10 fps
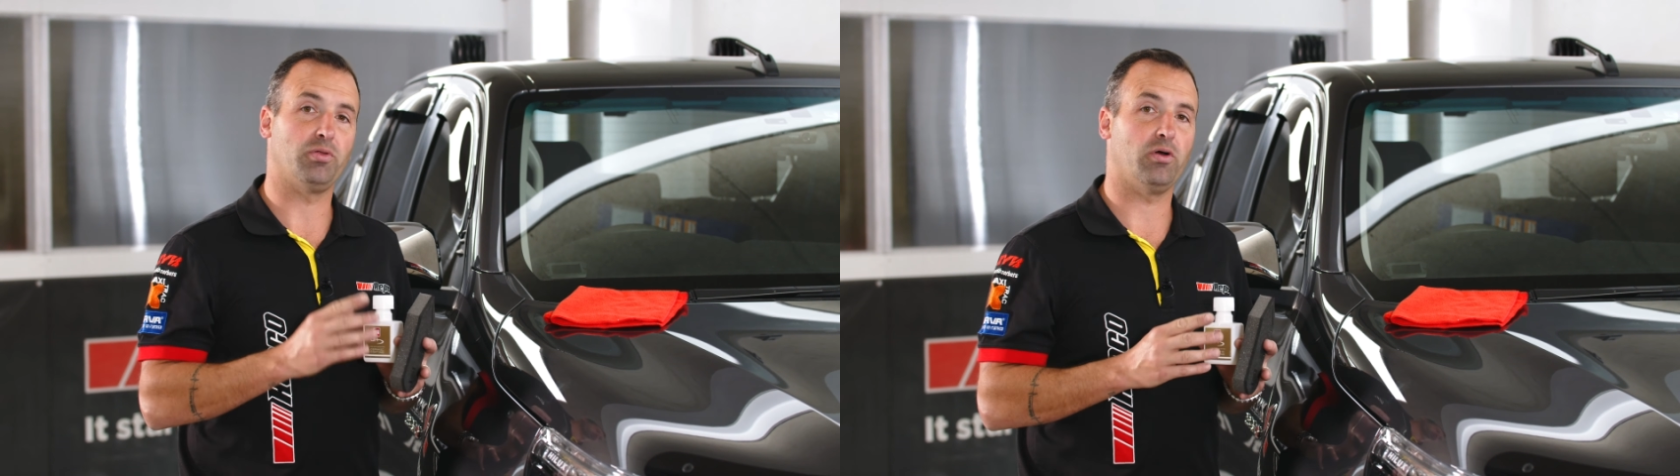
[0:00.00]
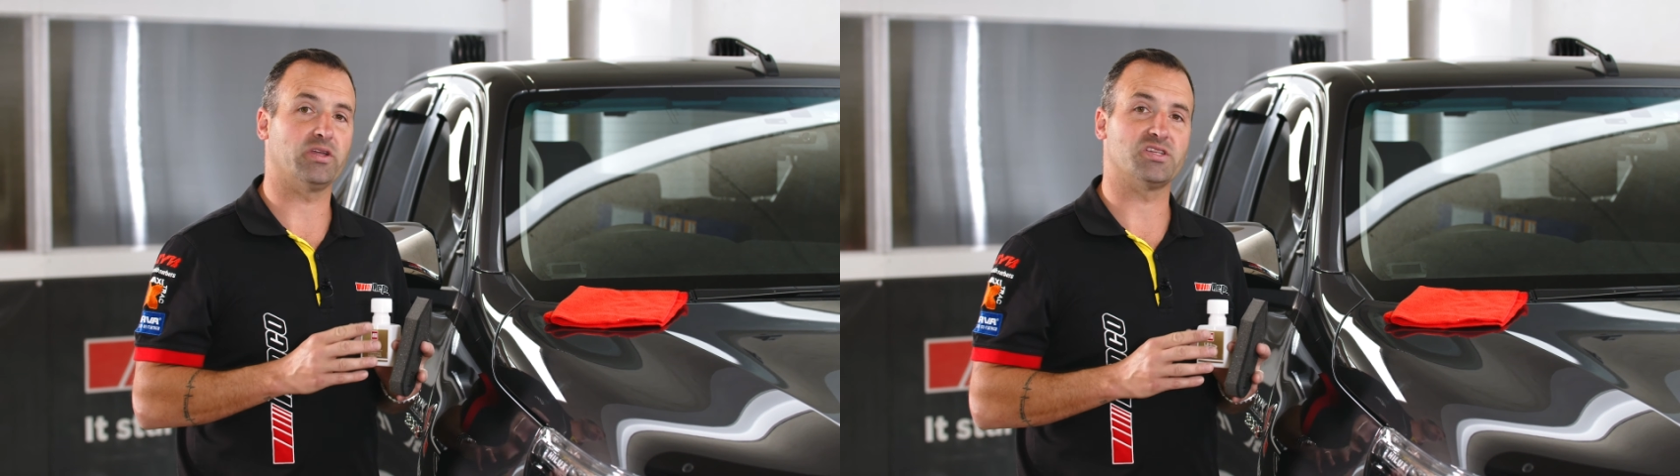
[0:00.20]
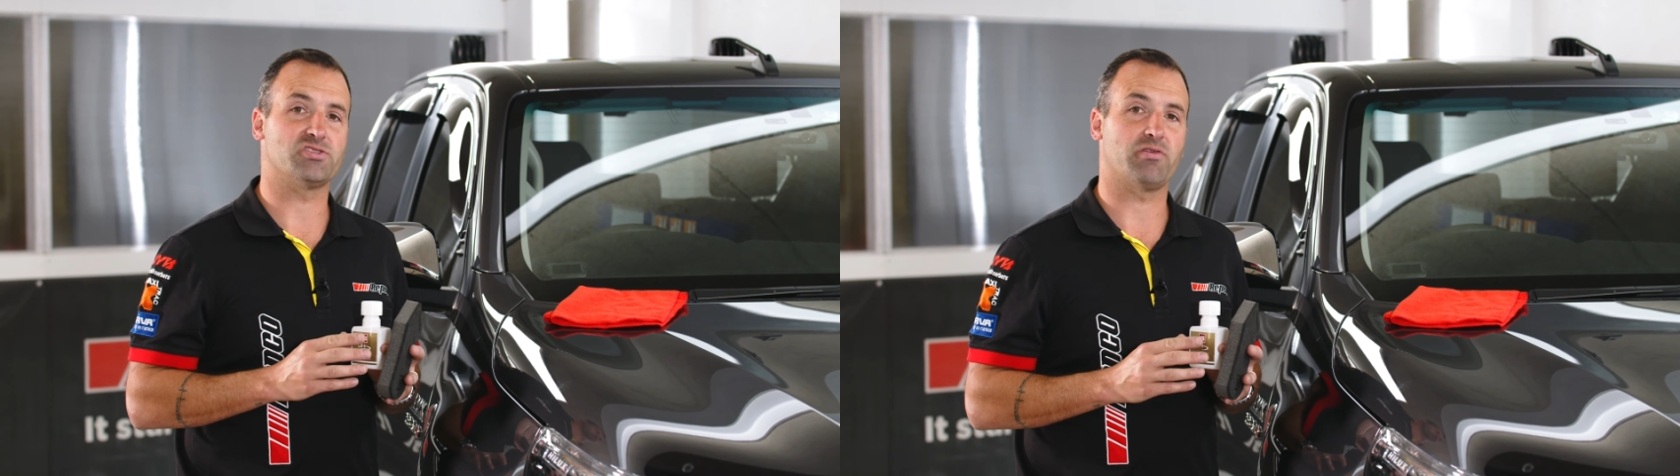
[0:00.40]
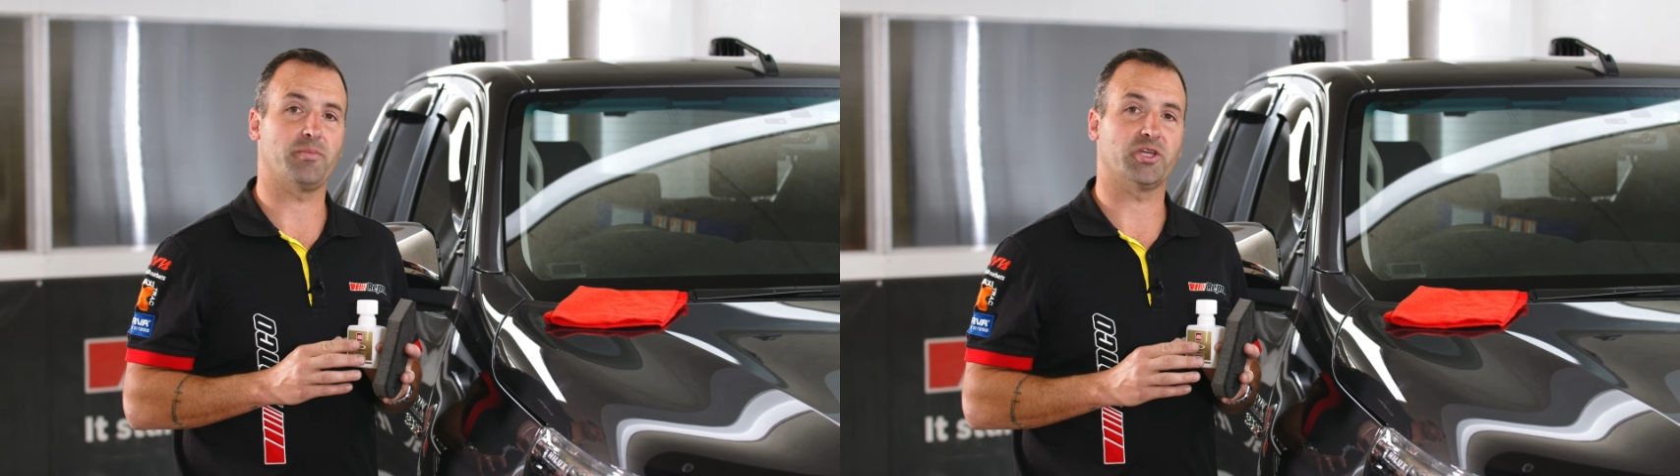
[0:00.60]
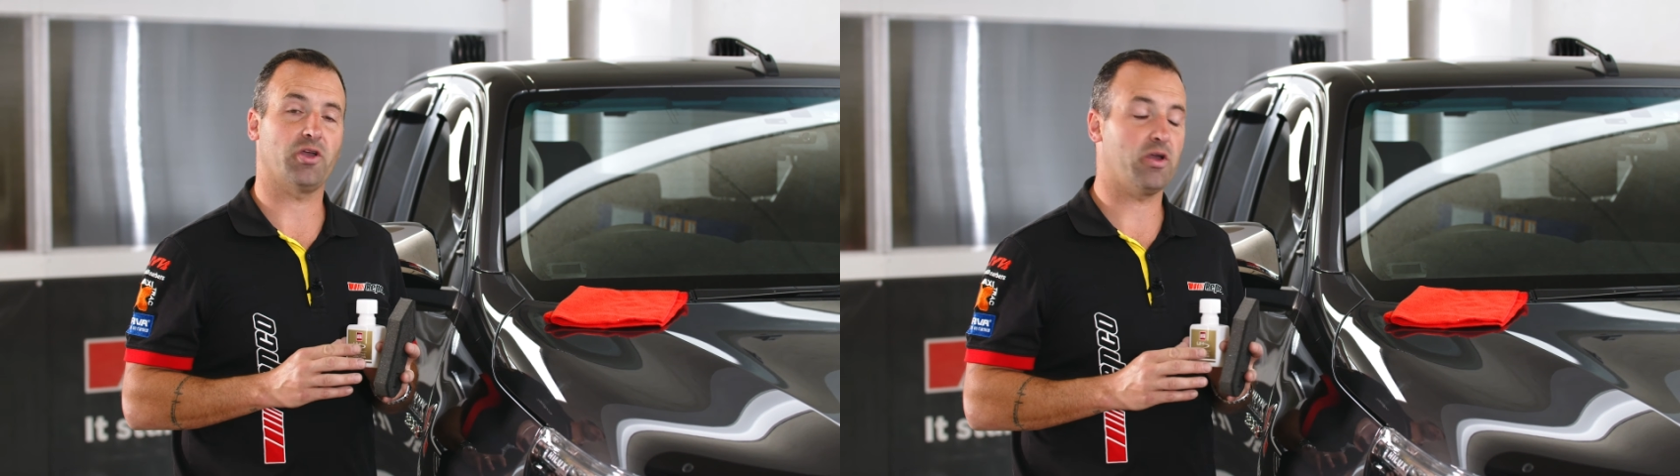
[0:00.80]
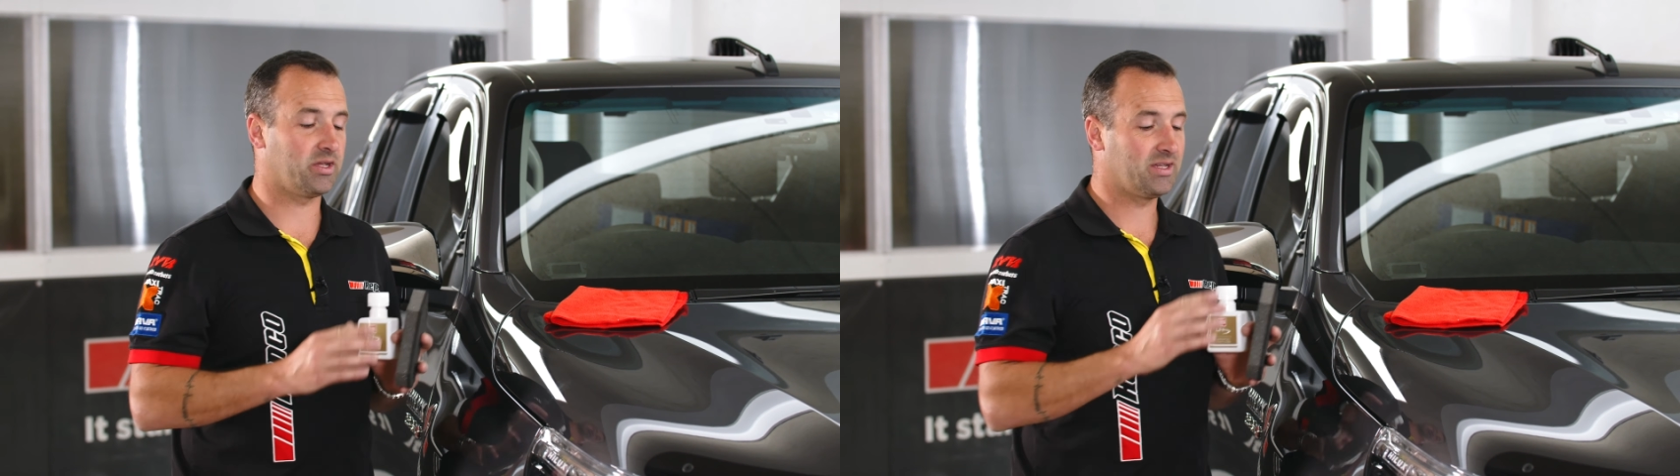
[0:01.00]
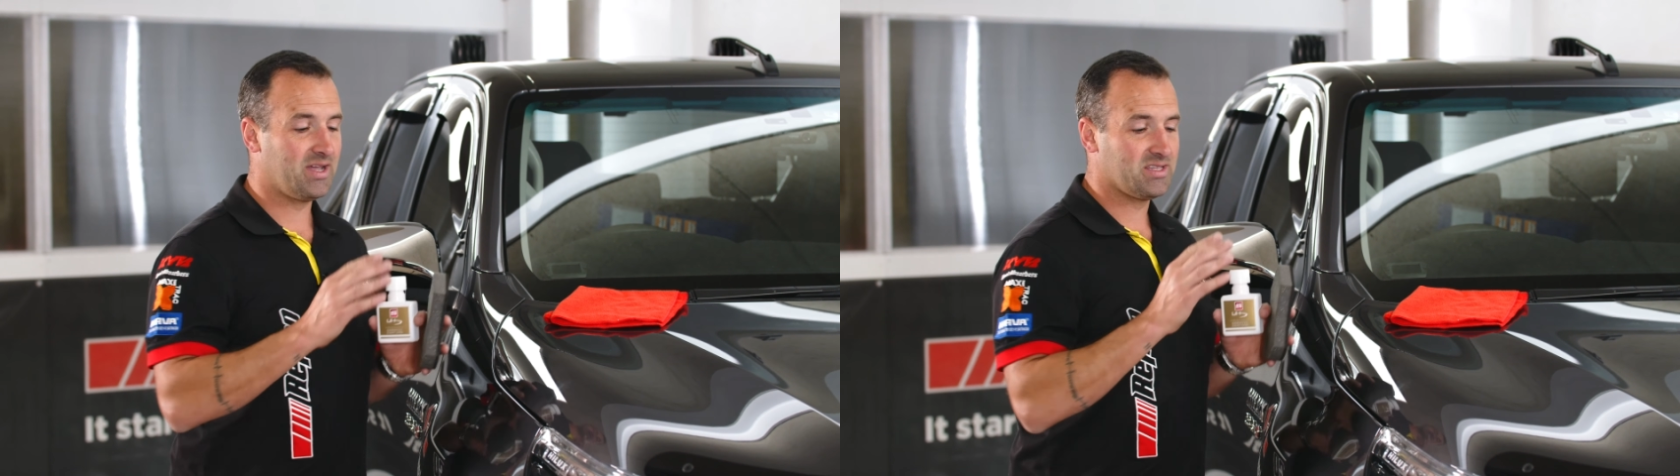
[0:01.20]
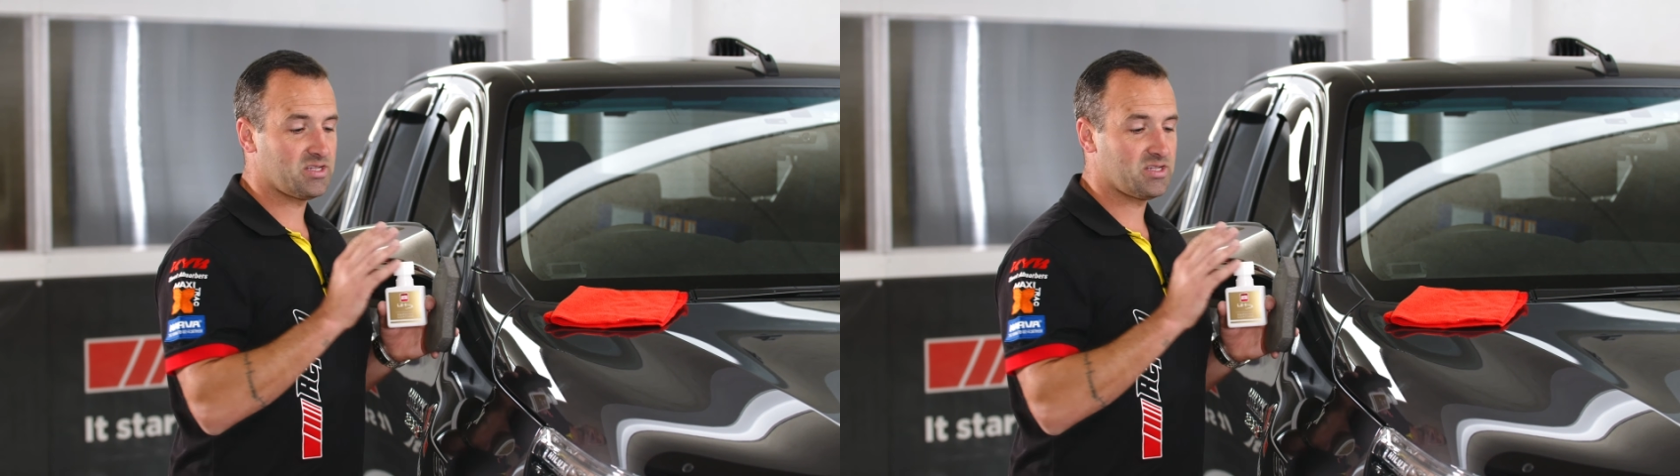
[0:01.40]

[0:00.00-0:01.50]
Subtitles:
applying a ceramic coating